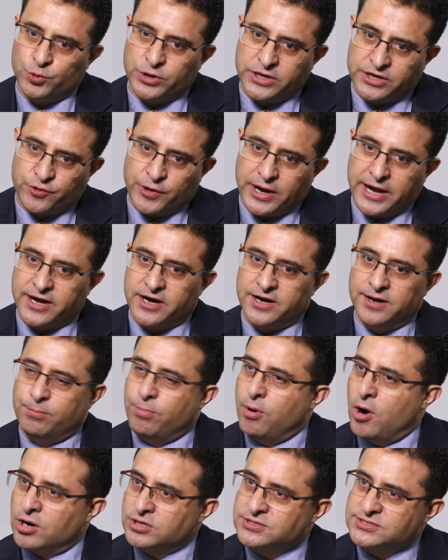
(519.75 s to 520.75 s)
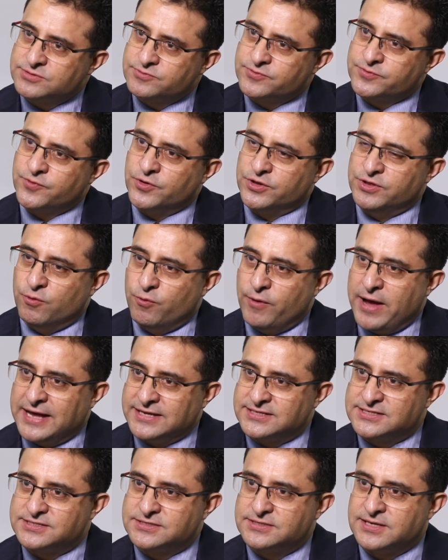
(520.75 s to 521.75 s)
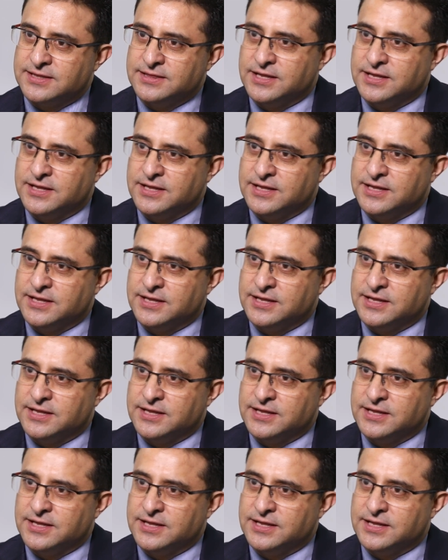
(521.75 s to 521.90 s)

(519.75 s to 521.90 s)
We created a box for the West